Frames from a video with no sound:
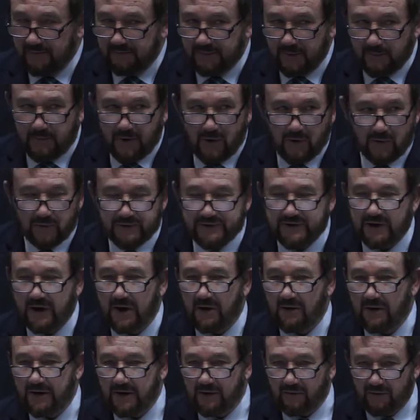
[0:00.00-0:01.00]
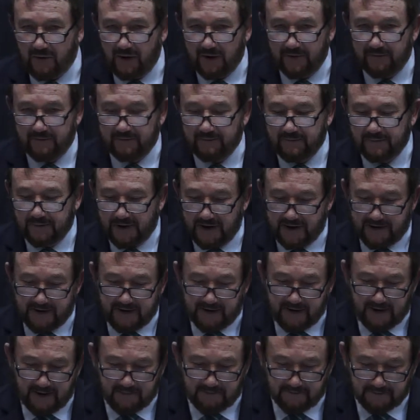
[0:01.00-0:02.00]
proposed earlier on by
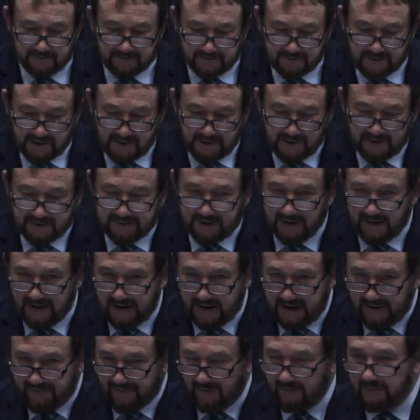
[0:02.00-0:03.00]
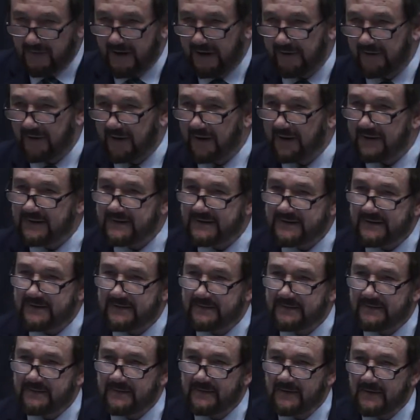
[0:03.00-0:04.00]
the lady from the Netherlands.
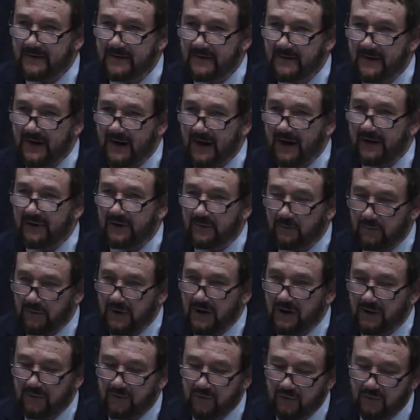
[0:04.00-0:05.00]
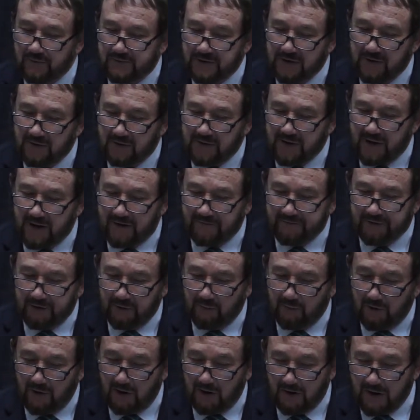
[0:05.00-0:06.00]
An umbrella group to look after you.
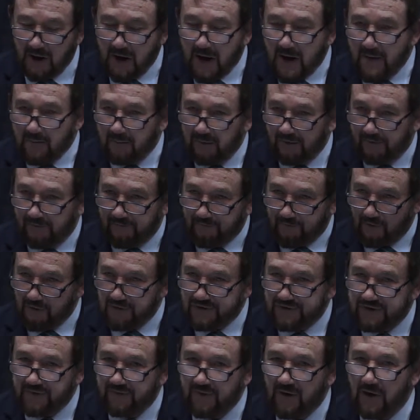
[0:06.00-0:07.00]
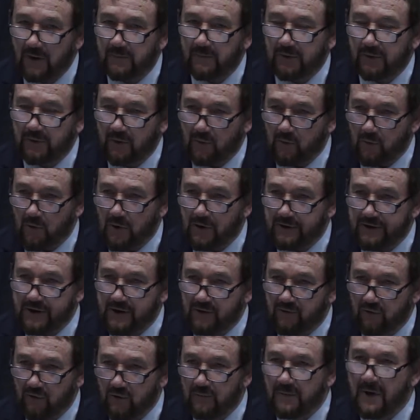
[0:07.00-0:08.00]
But first of all, a
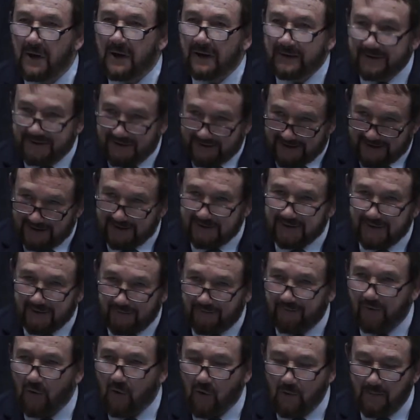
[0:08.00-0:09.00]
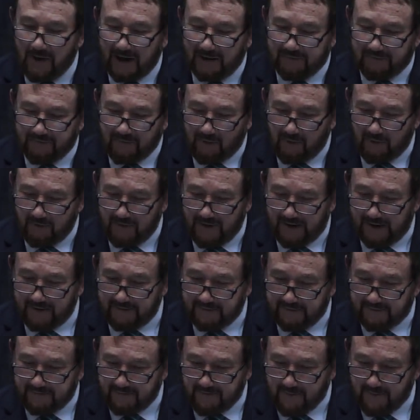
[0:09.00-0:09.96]
working group to get the format for that.